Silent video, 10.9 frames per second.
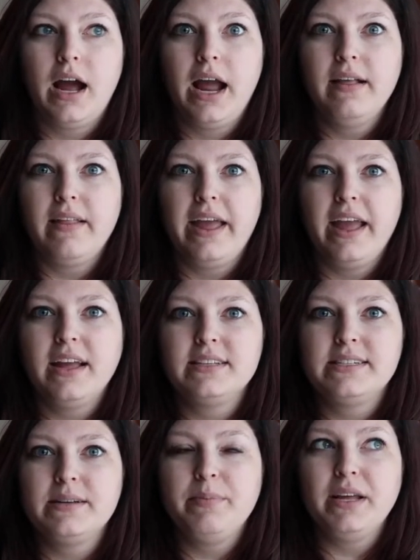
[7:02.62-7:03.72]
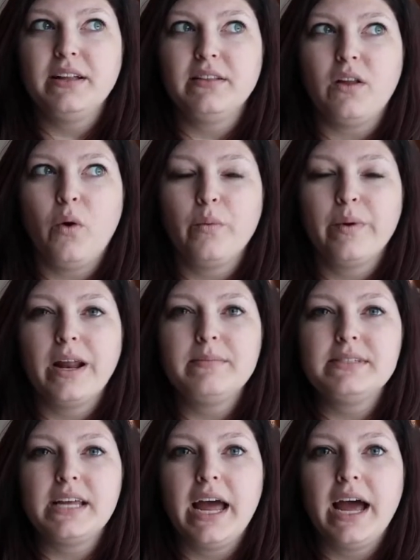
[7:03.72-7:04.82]
I like to be alone when I'm
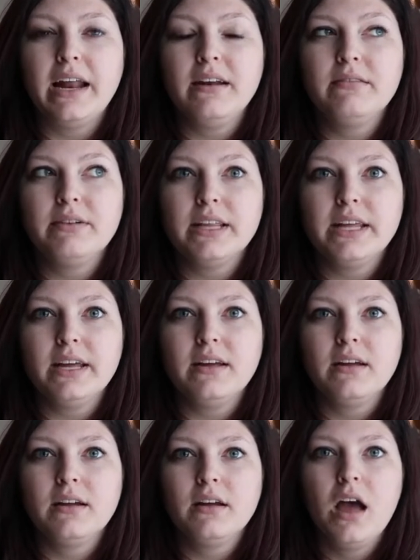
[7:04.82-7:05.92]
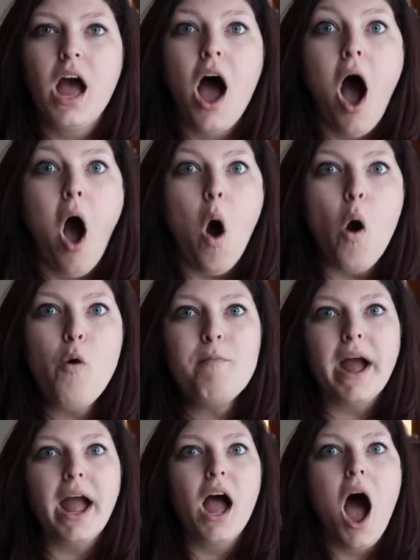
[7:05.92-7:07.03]
sad, really. Oh my.